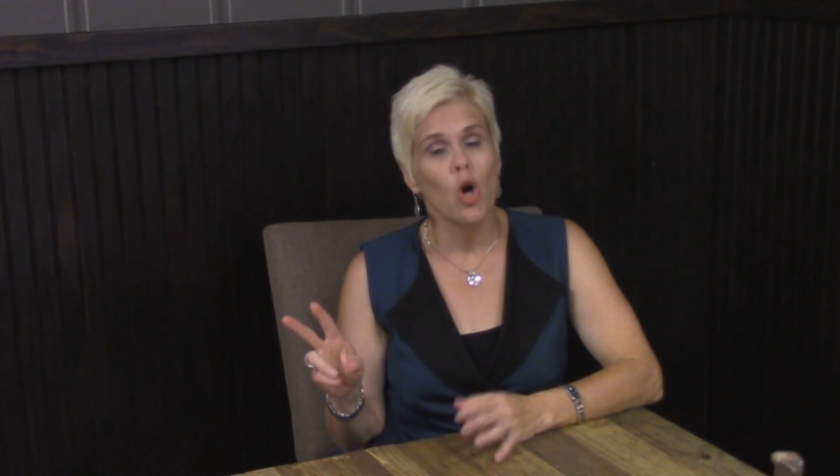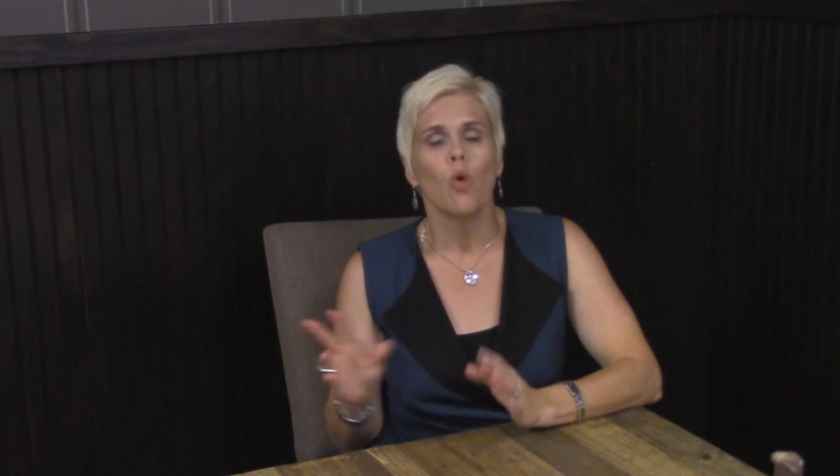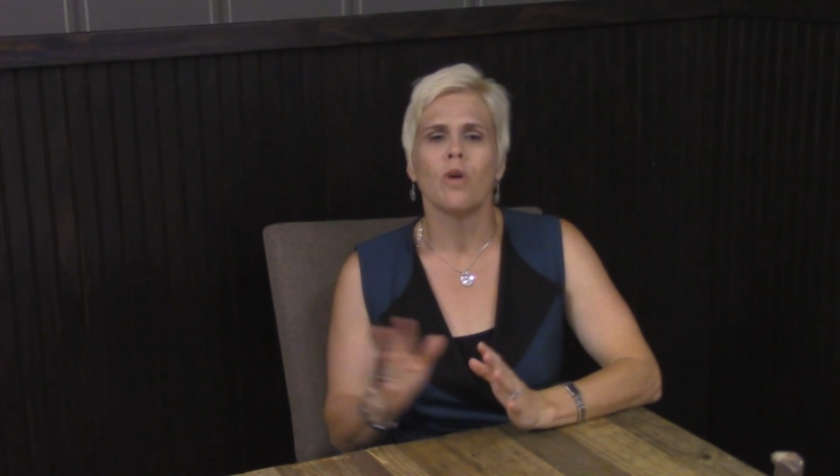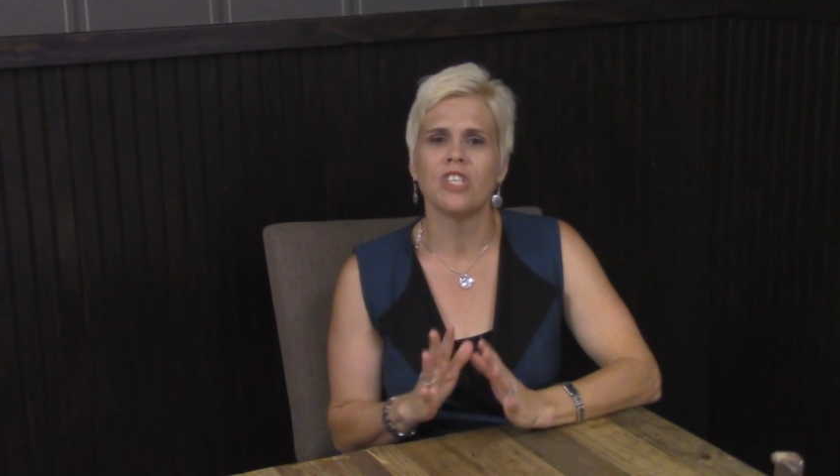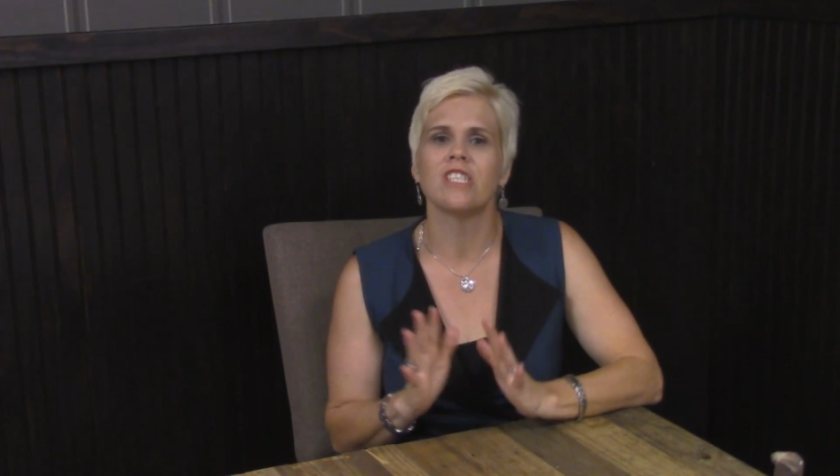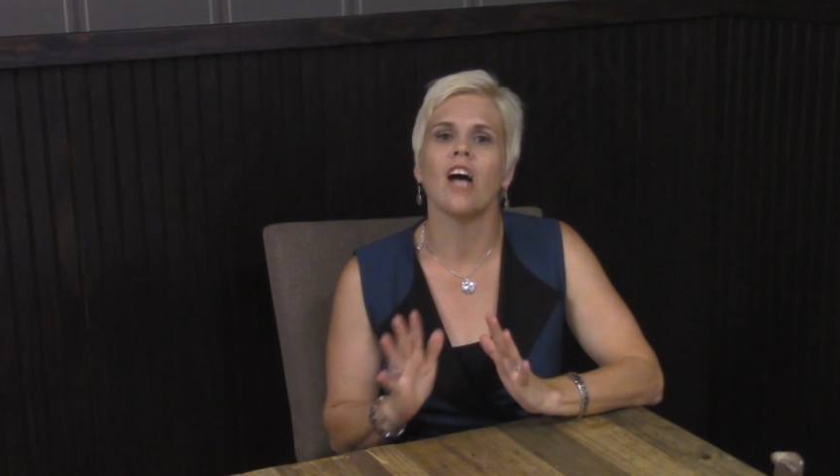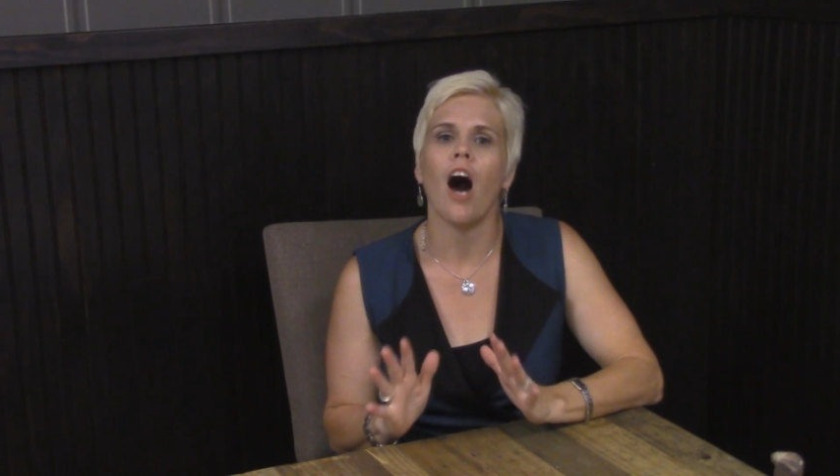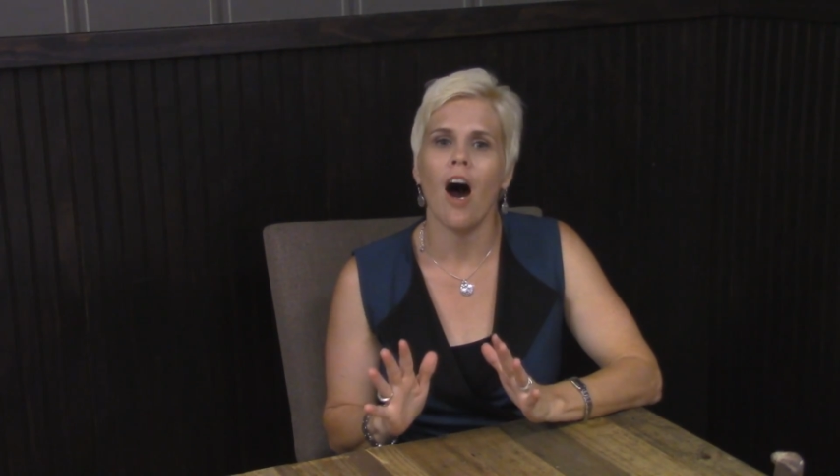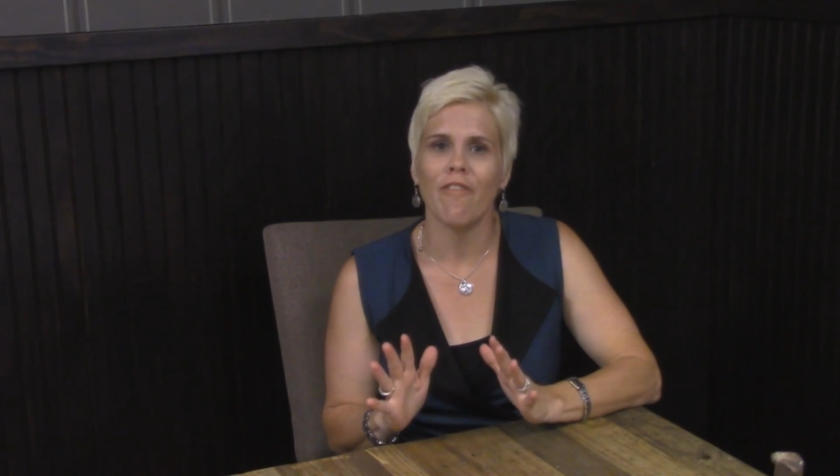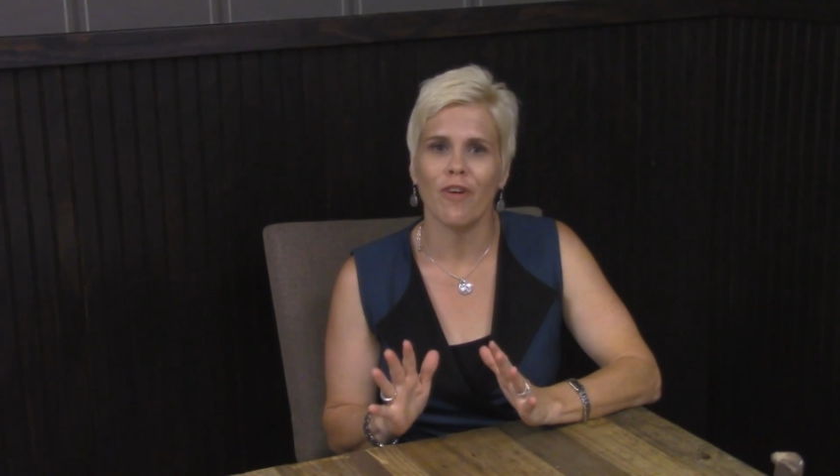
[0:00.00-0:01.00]
which is to
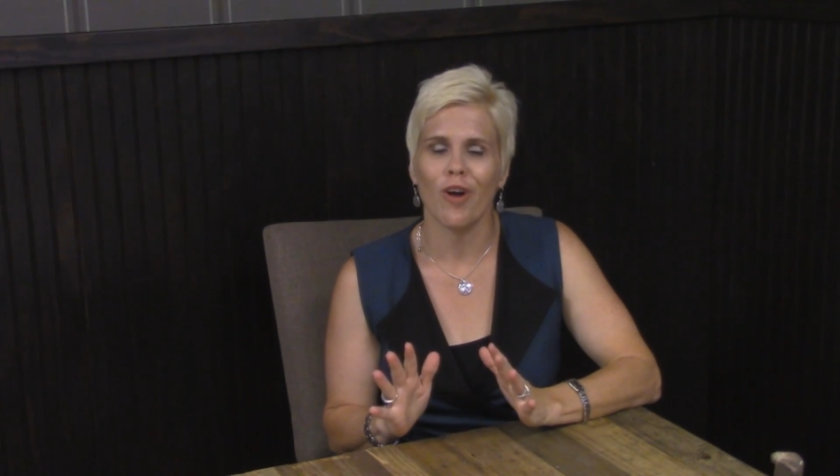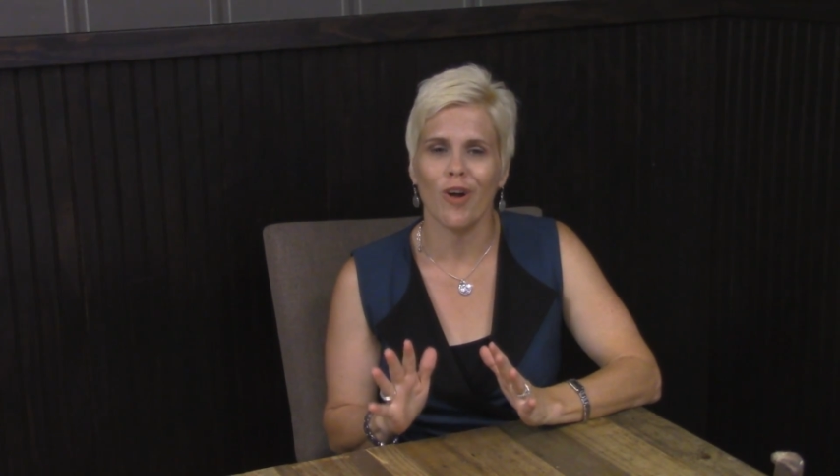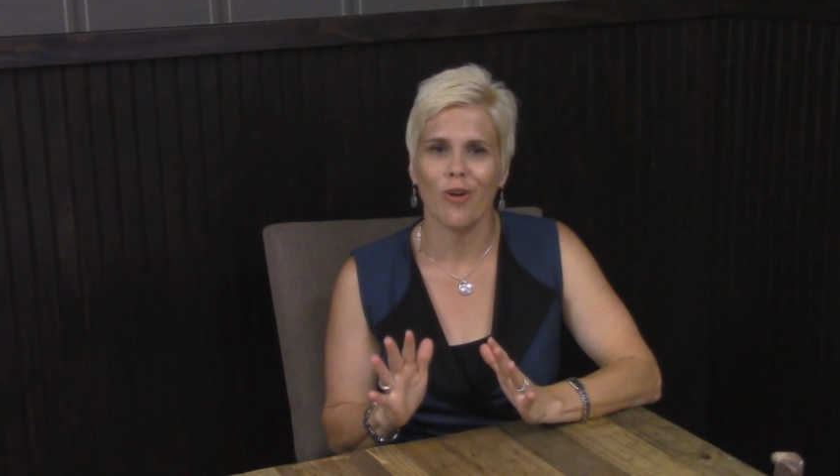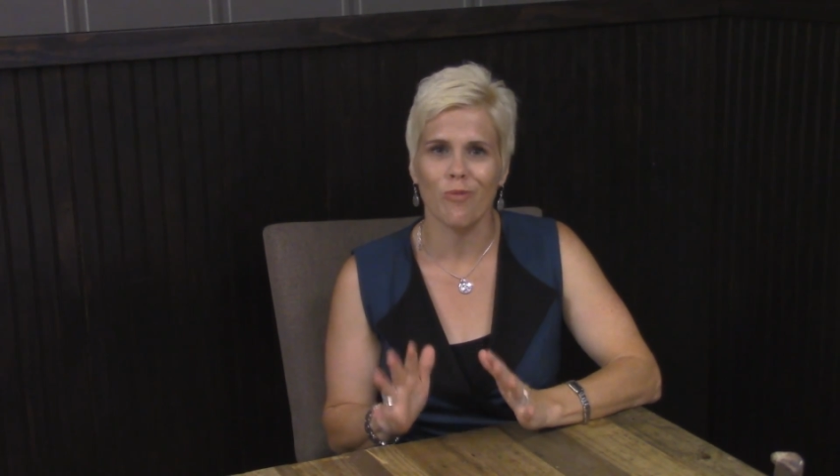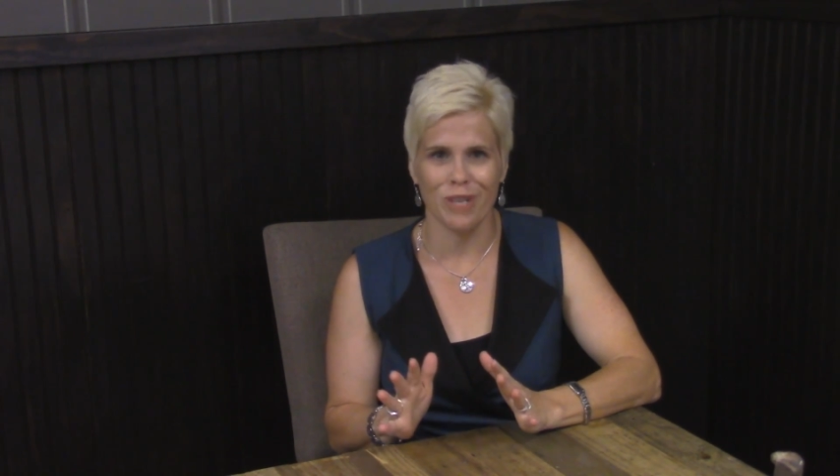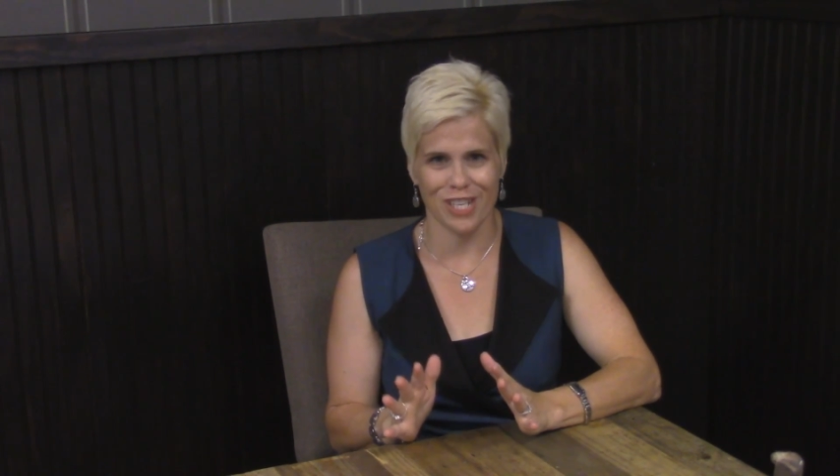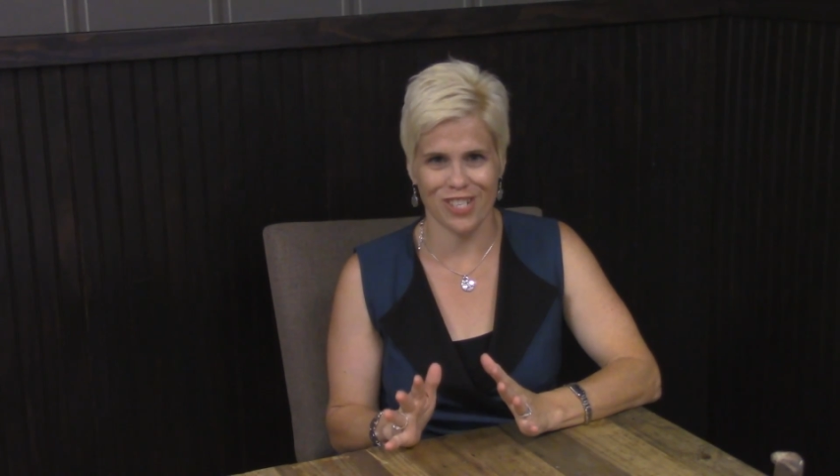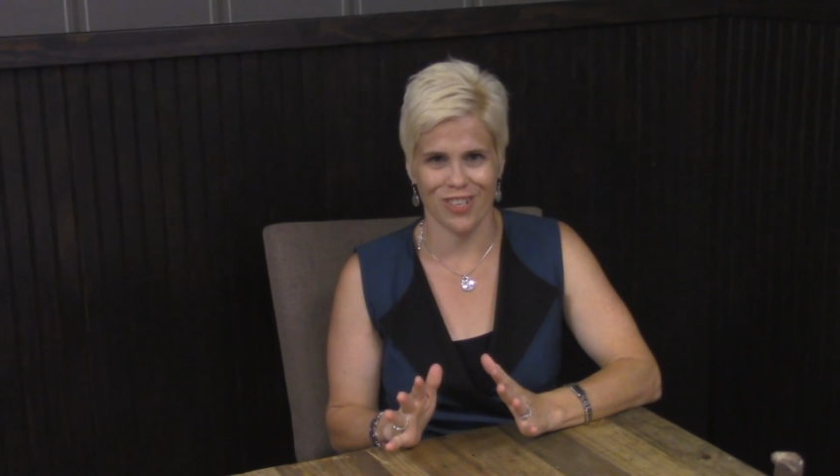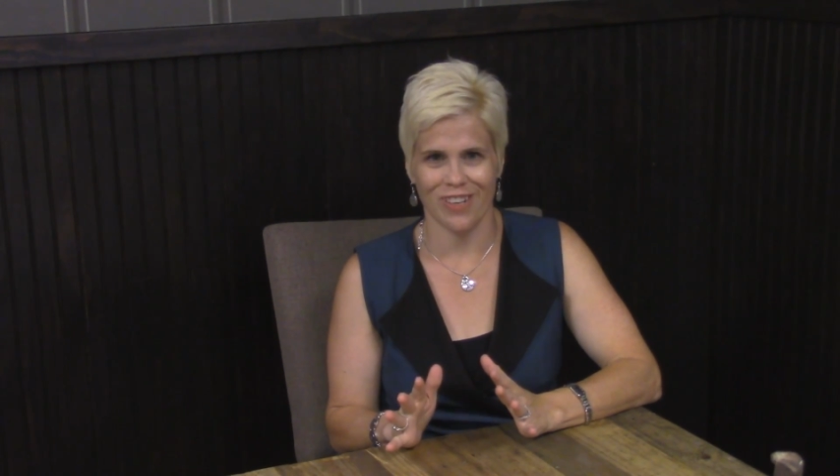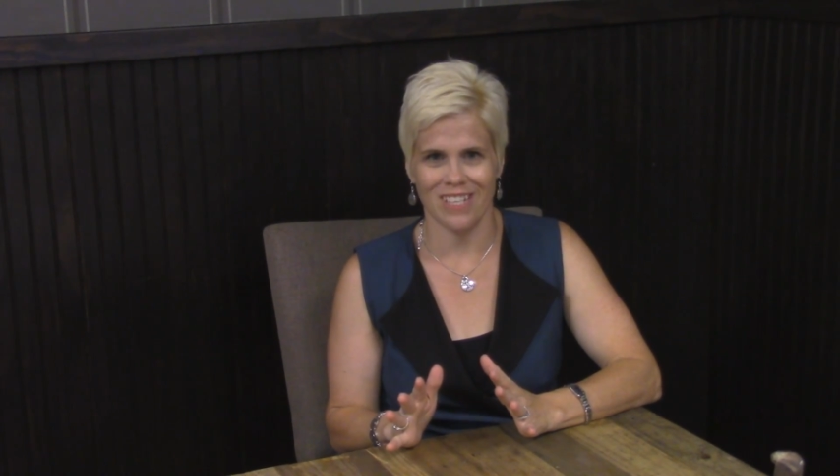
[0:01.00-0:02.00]
offer her
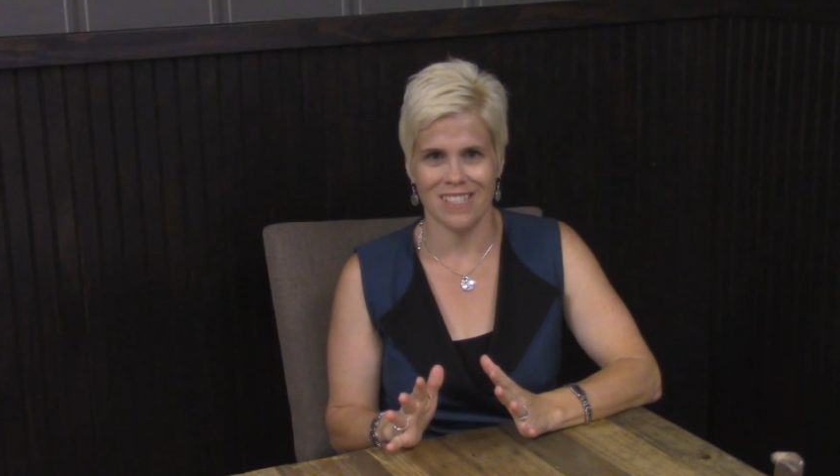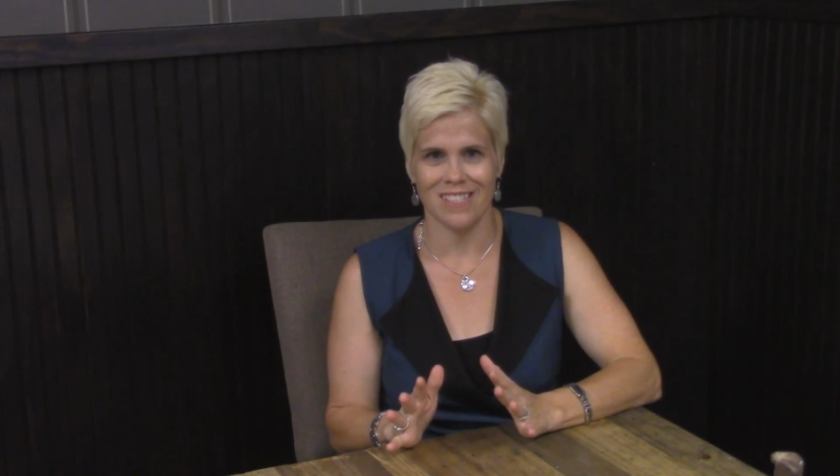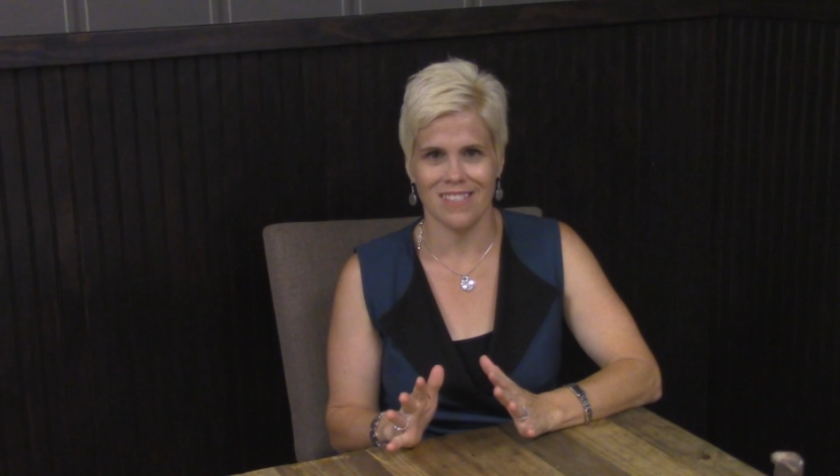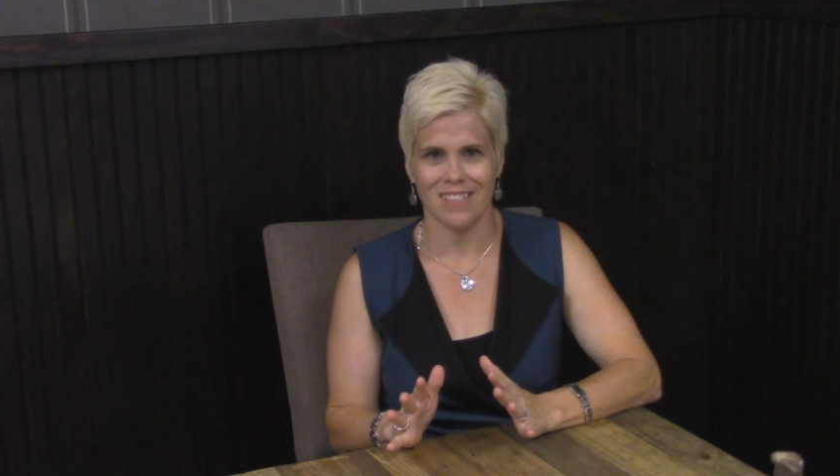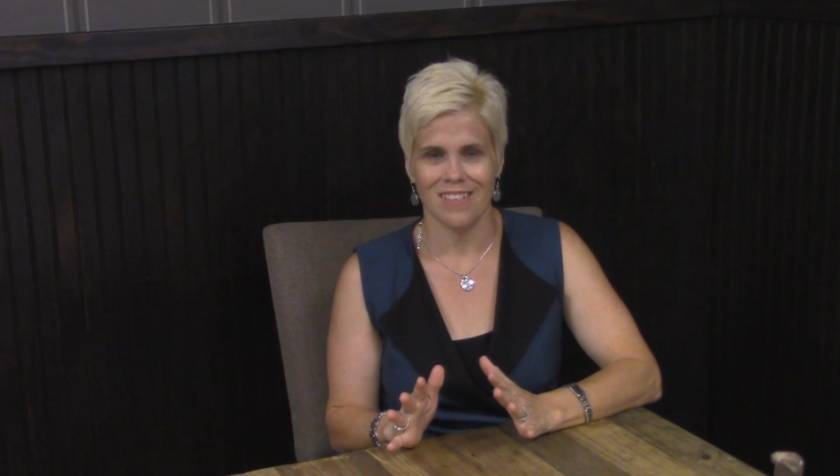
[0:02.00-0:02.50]
reassurance.